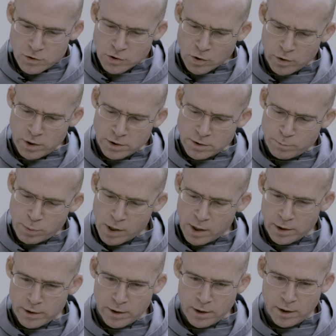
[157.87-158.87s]
So this
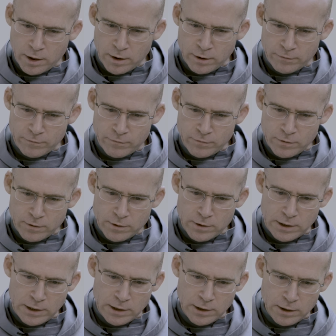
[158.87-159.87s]
part of
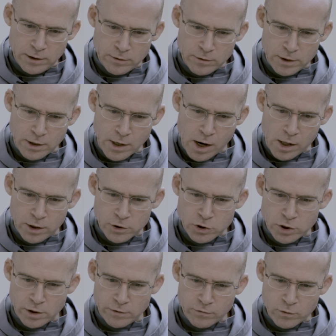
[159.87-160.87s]
the
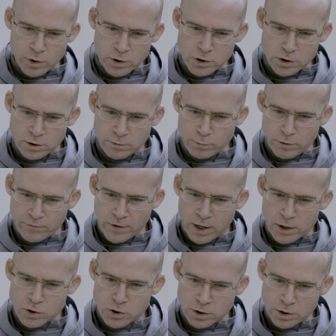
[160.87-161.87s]
Theology of Christian
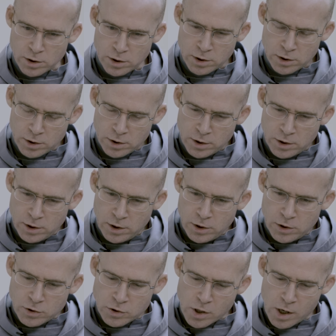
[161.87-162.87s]
Perfection
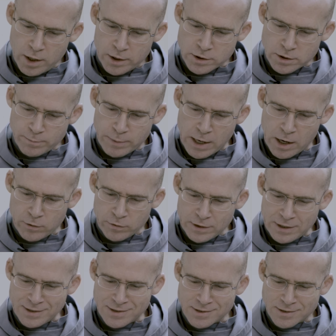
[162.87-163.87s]
talks
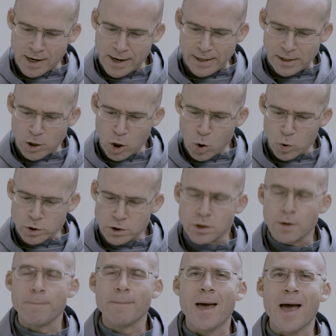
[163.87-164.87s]
about the
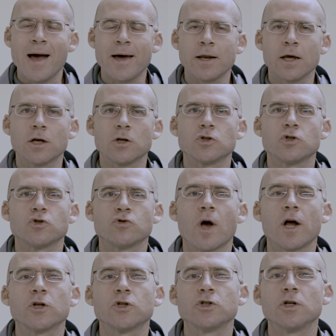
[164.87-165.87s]
psychosomatic
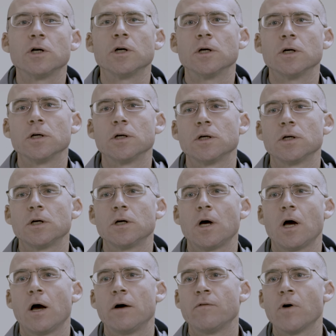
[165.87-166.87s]
structure
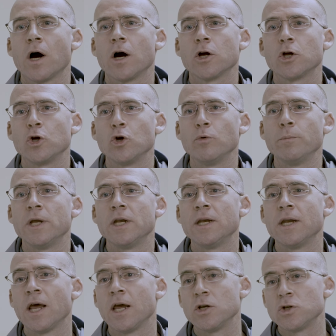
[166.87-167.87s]
of our
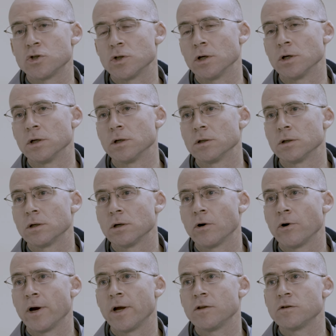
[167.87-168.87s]
human nature.
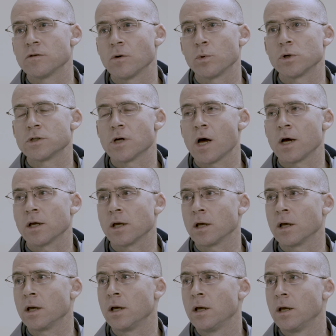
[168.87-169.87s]
Right, so we're
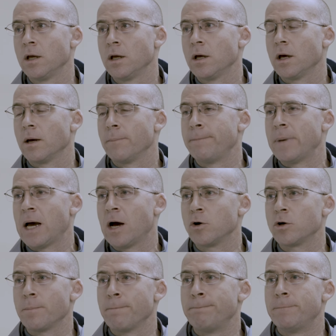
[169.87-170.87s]
talking
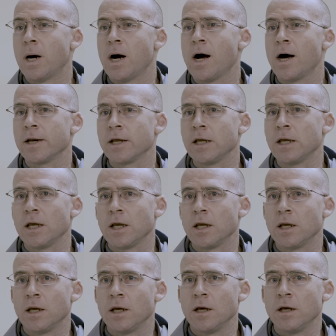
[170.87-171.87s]
about body
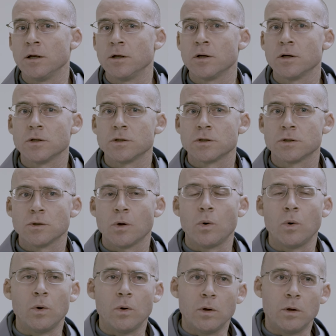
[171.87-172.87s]
and
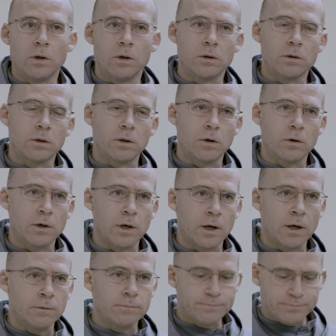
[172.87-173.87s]
soul.
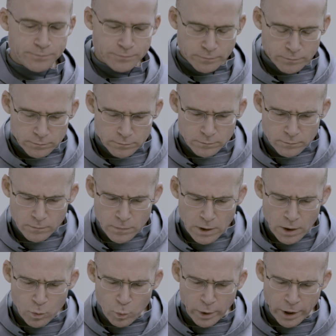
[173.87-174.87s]
Okay?
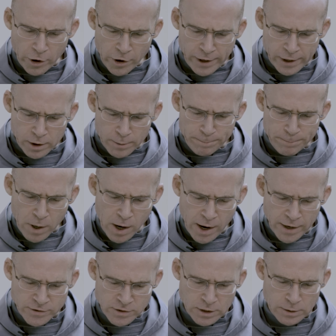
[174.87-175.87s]
We are a
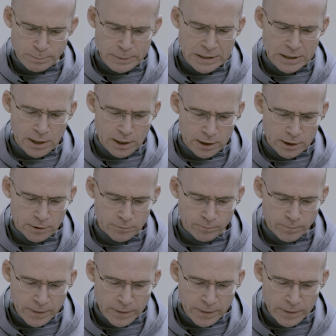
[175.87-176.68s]
composite being.